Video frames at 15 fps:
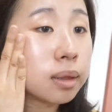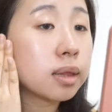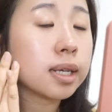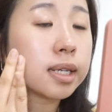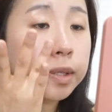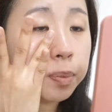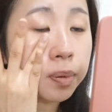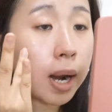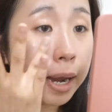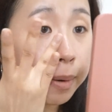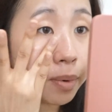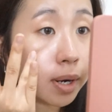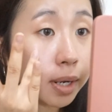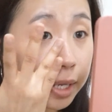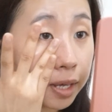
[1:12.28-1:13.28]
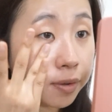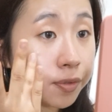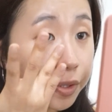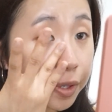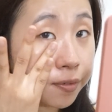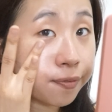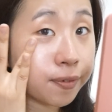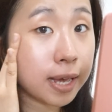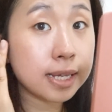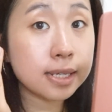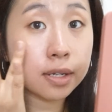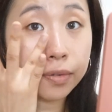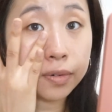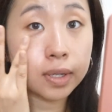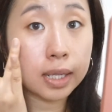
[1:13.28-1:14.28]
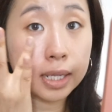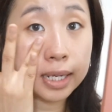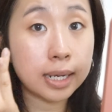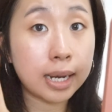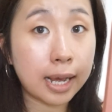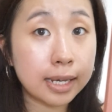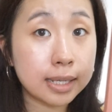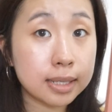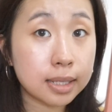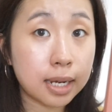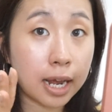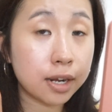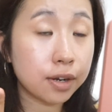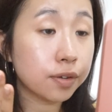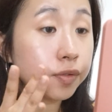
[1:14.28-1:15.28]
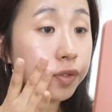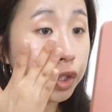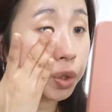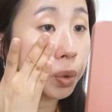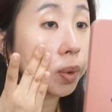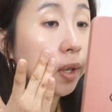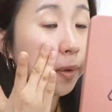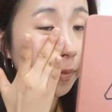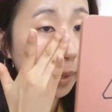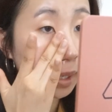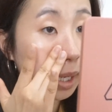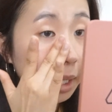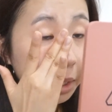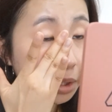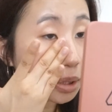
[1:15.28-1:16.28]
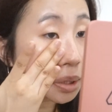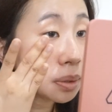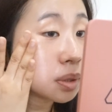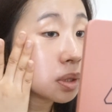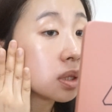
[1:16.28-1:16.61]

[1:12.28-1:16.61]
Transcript: This primer gives your face a really nice kind of dewy finish.